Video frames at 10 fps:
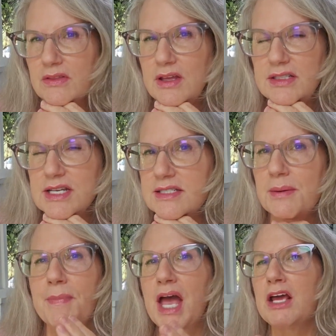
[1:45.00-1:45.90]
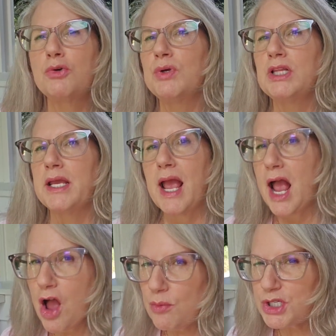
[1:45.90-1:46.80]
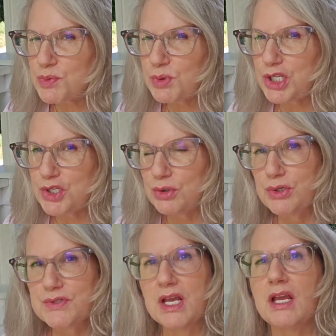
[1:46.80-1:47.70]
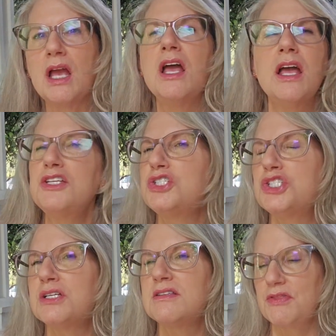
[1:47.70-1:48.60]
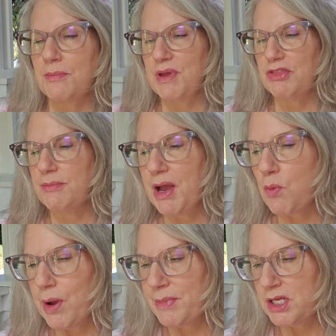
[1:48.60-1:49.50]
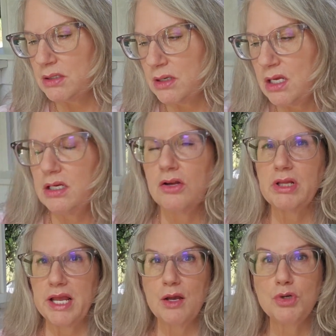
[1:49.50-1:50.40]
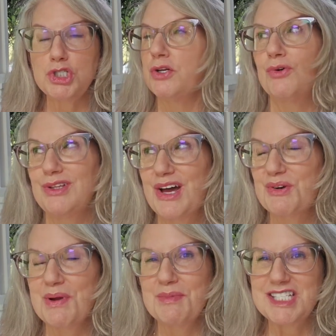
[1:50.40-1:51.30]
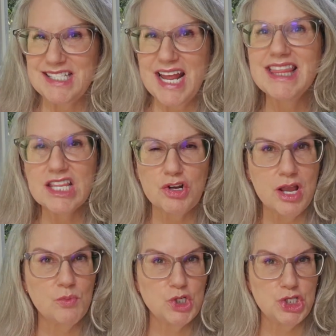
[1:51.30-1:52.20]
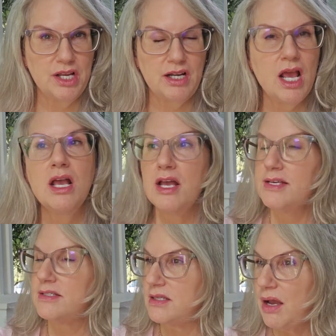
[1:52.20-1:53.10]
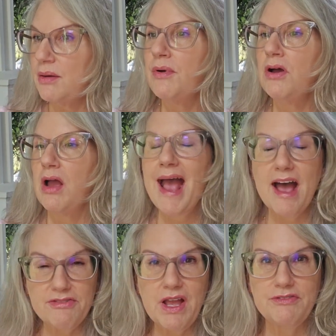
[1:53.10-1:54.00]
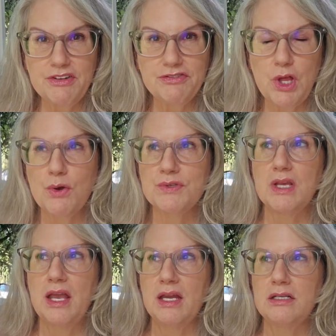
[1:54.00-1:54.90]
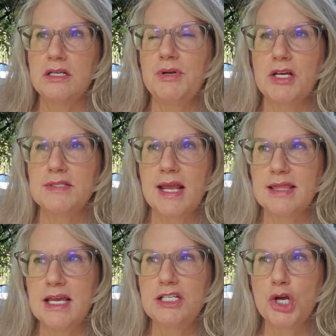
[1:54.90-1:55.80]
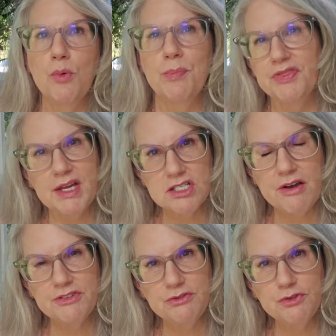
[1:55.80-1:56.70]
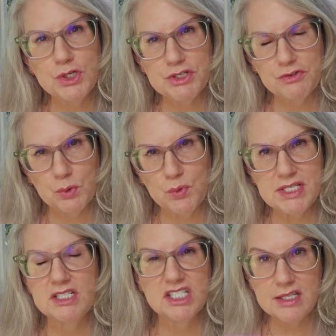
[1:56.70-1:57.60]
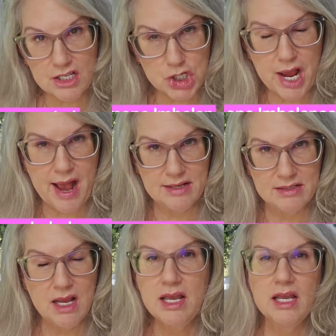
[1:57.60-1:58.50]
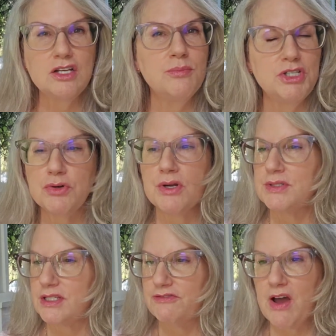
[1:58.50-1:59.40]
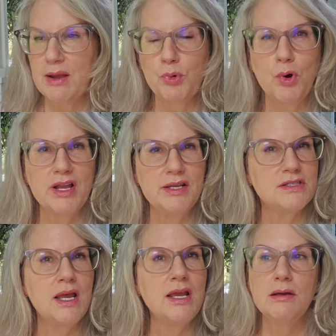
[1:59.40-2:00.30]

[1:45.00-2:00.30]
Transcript: It doesn't matter really how much blood you're losing. It's just that the myth about women nearly hemorrhaging, or a lot of women saying they're hemorrhaging, some have heavy flows, and I'm not saying they don't, but that's often for a different reason, such as endometriosis, fibroids,